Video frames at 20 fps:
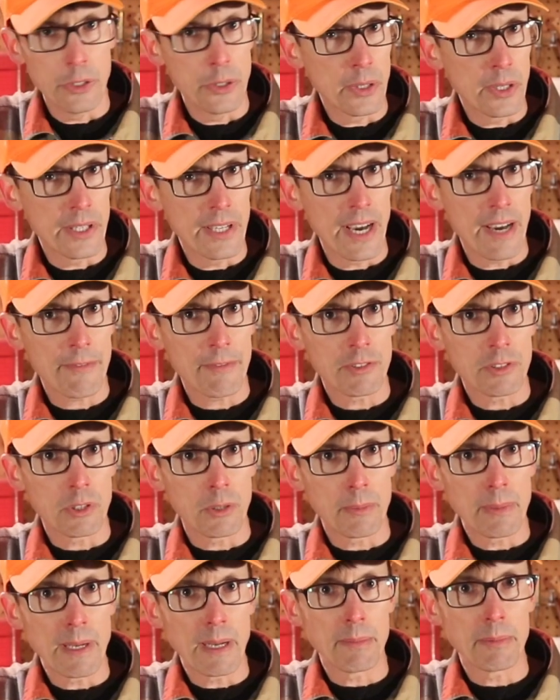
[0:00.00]
Do it enough and
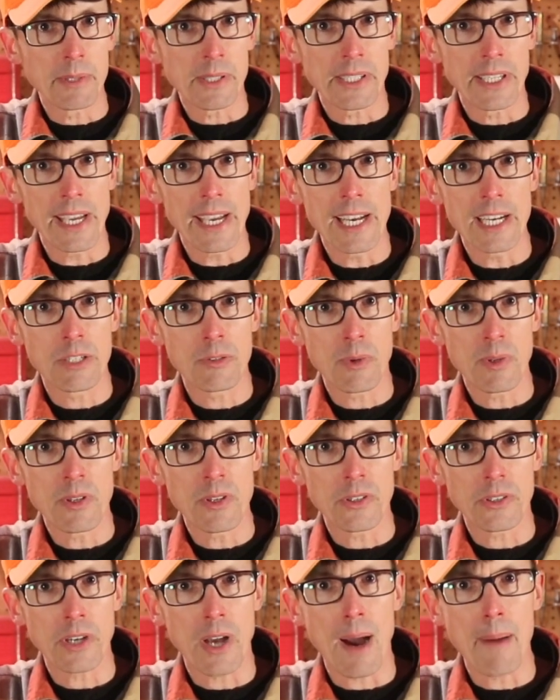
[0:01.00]
you'll be able to gauge whether
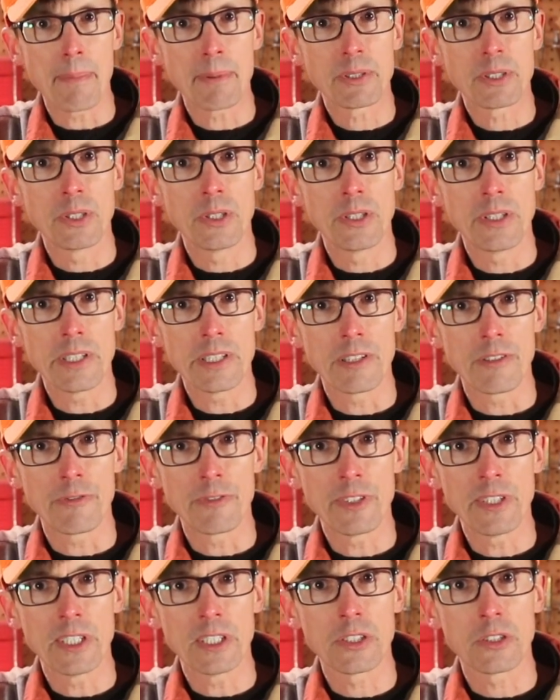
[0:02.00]
your opportunity in the
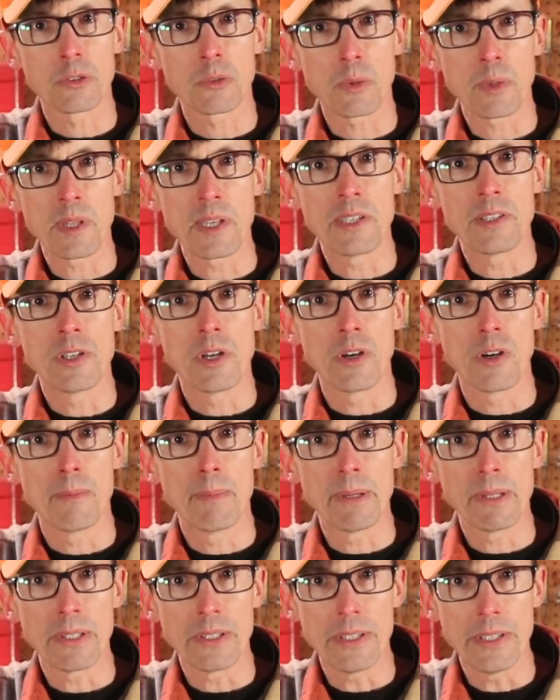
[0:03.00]
field is within your
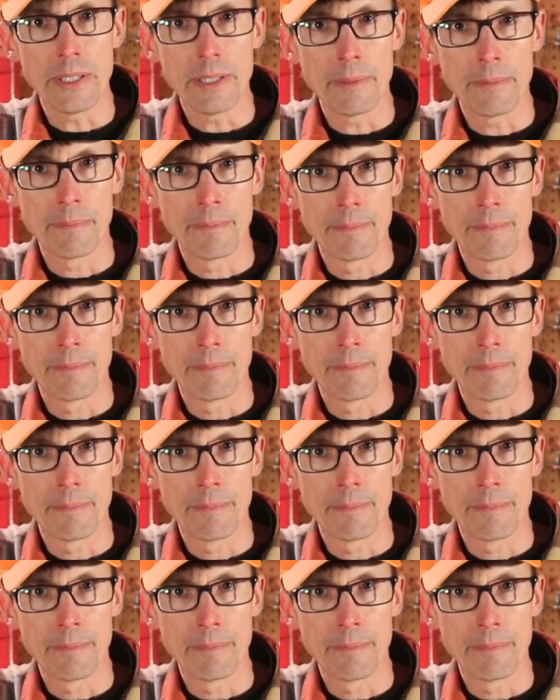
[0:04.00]
ability.